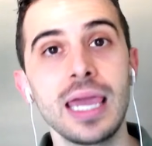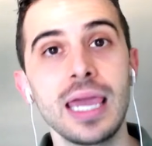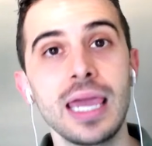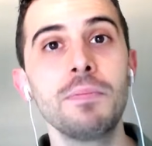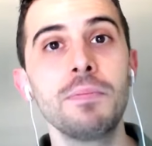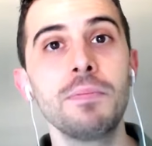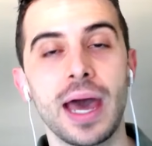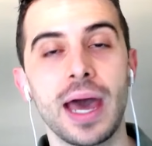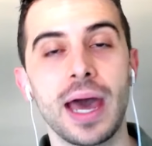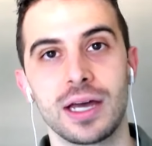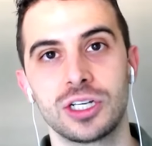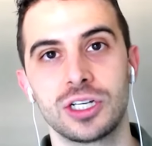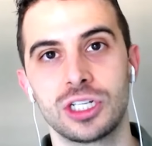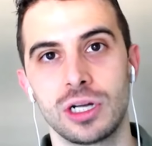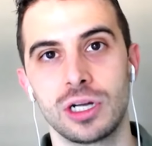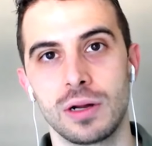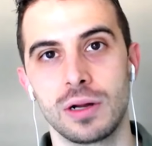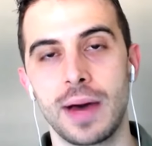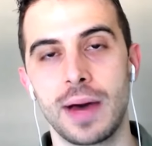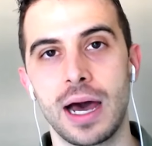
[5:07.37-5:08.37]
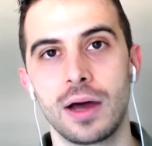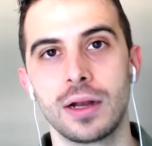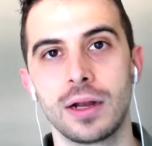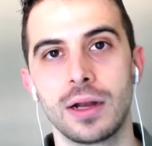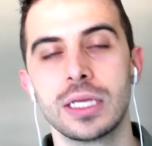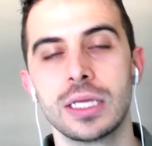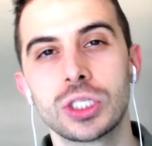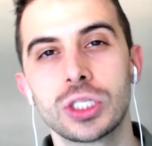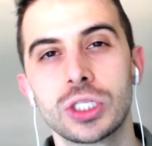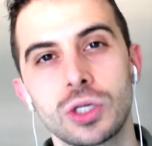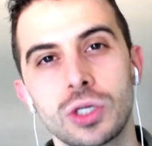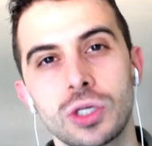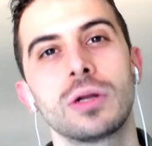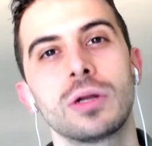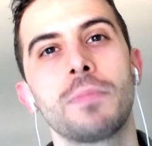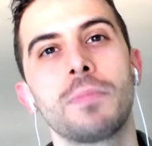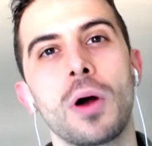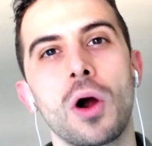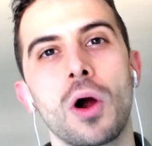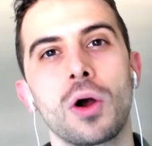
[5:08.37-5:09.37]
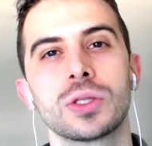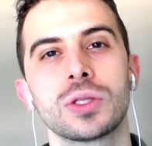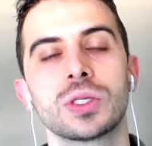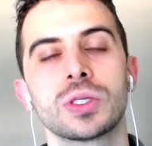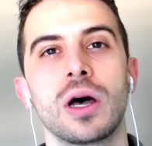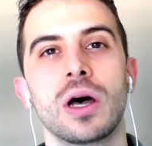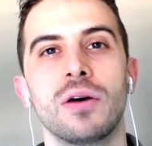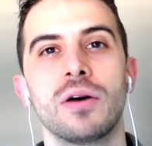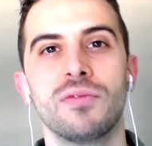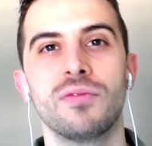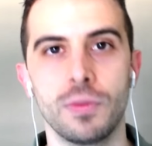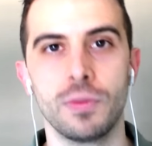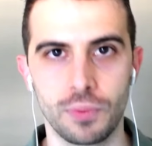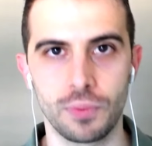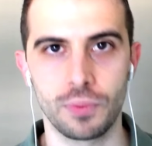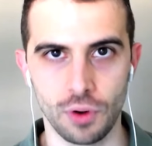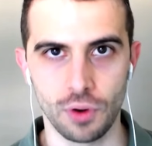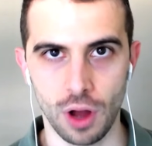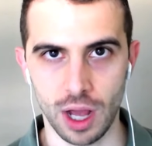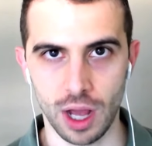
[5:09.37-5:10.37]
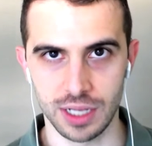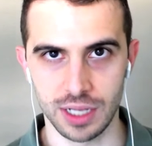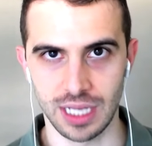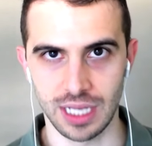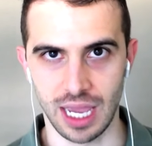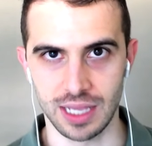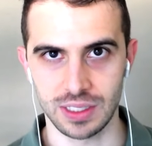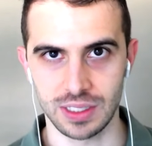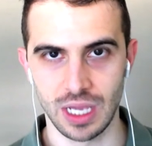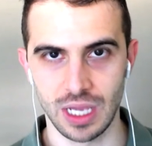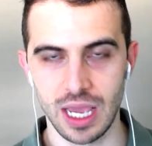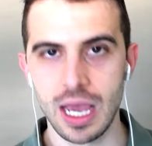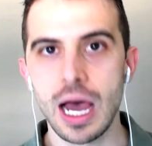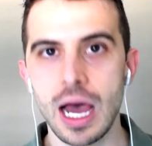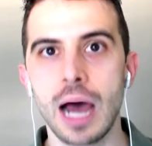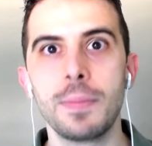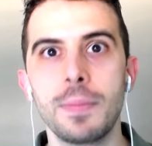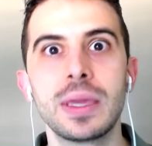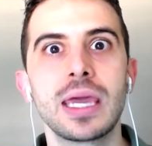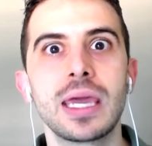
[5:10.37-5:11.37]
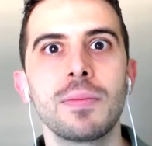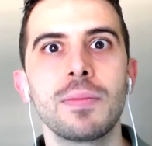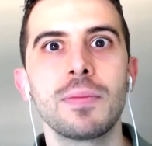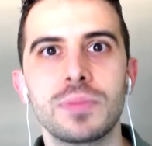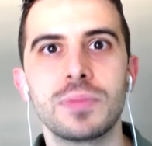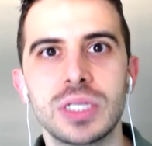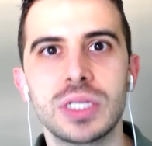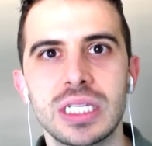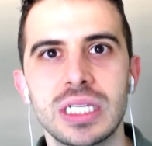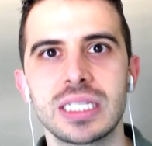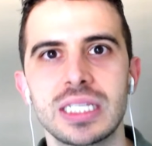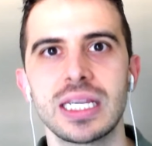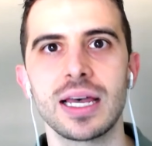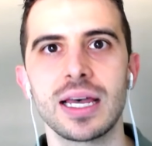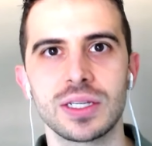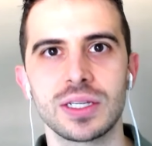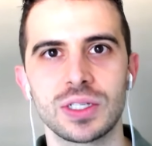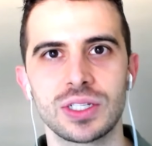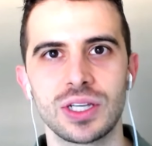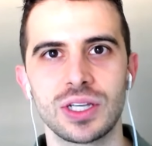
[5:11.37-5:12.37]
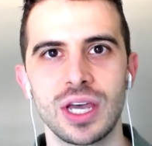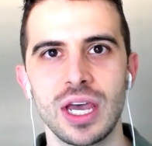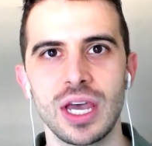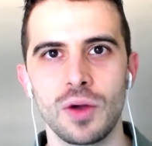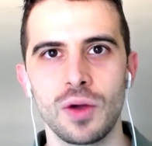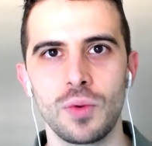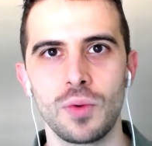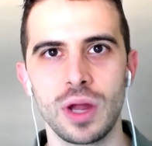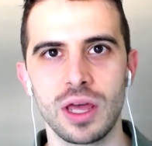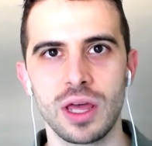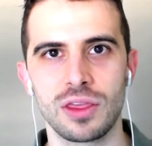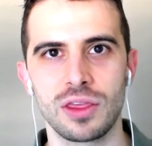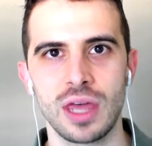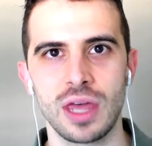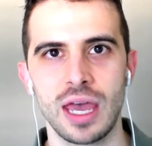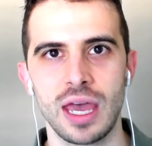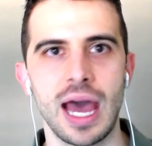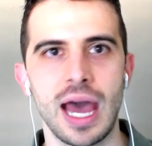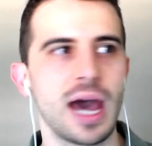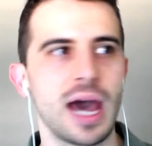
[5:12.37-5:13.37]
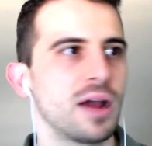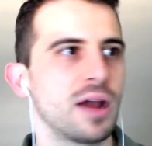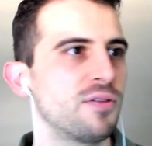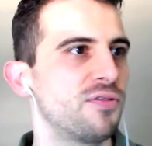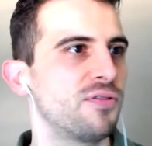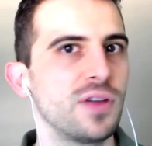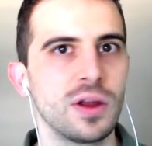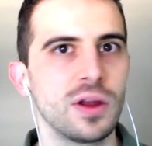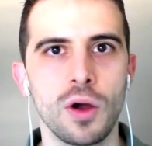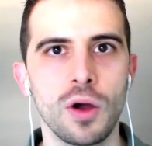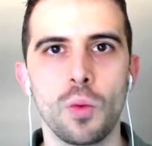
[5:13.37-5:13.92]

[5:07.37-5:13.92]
passionate about is certain parts of the process. I became obsessed with how to figure out